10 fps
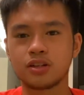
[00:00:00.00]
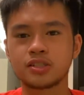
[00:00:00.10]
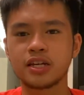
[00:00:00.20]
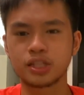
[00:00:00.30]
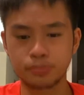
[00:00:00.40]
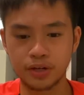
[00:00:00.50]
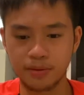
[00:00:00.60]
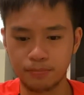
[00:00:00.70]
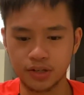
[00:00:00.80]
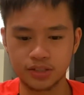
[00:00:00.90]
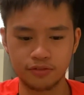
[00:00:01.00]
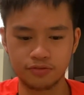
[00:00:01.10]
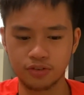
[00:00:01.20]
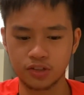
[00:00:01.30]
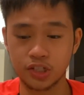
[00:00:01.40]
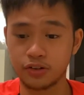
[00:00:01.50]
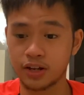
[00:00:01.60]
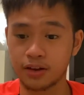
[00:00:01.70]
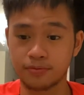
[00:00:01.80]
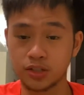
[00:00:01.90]
the steak is pretty impressive
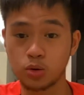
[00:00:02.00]
considering this